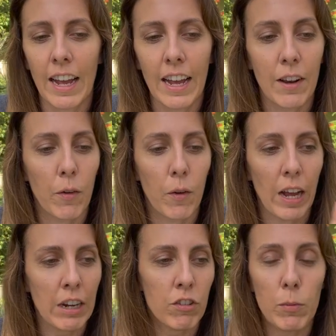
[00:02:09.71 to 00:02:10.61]
And
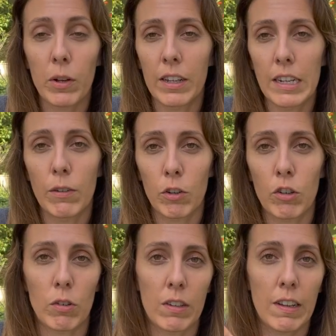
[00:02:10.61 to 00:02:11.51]
actually one of the native
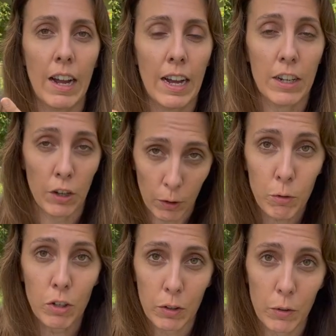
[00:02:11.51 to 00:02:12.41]
nurseries I go
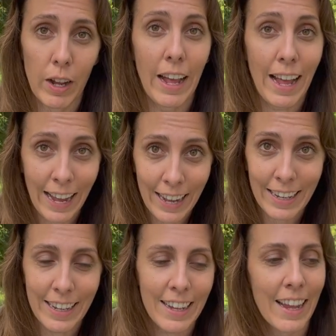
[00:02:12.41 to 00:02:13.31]
to had
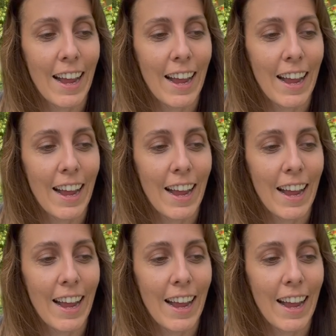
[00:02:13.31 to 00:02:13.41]
it.